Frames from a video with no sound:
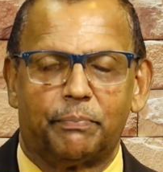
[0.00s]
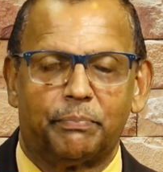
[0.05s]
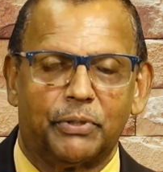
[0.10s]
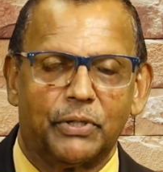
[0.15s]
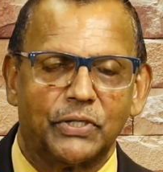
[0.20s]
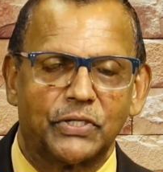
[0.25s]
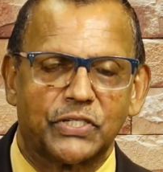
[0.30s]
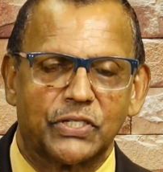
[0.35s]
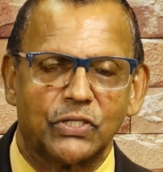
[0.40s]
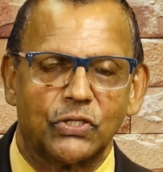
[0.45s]

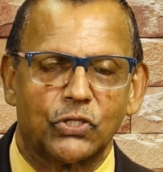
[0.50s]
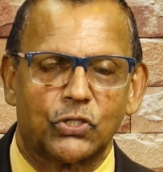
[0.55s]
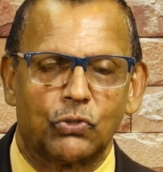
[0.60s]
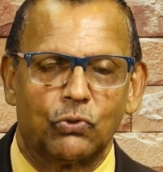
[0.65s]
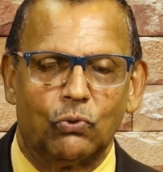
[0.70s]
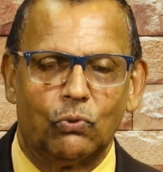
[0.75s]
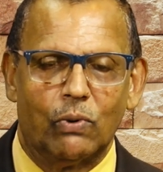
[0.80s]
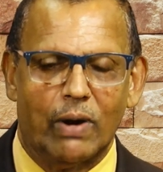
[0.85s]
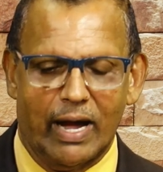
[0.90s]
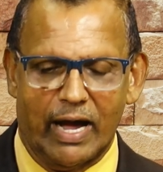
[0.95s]
persons
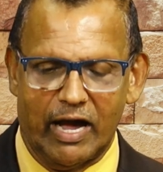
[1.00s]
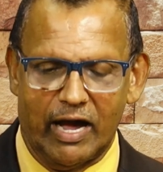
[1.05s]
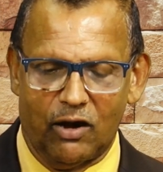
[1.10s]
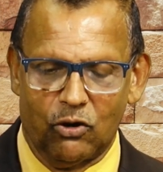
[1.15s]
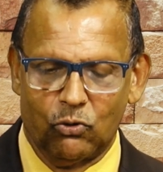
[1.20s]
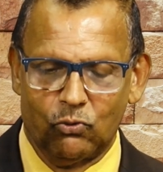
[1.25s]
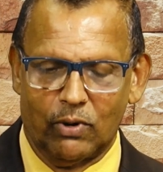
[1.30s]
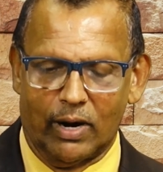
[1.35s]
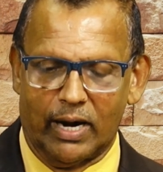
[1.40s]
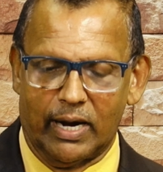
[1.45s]
who
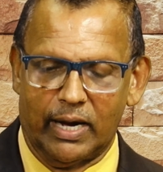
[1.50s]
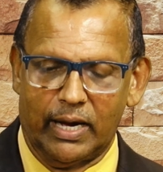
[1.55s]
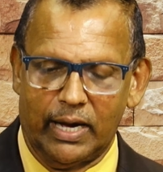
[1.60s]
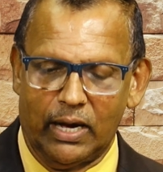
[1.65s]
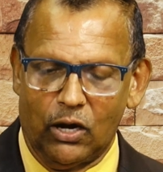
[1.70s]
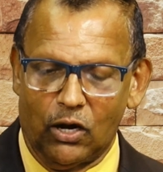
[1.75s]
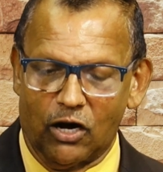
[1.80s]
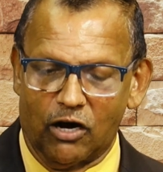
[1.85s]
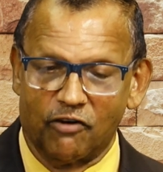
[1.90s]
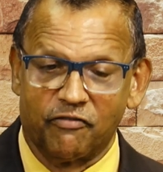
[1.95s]
are
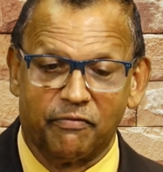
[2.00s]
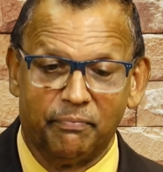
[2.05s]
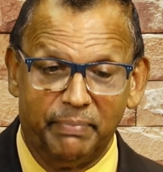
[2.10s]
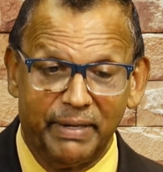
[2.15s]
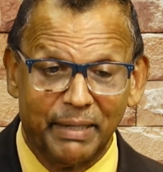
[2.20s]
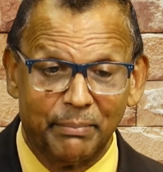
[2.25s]
of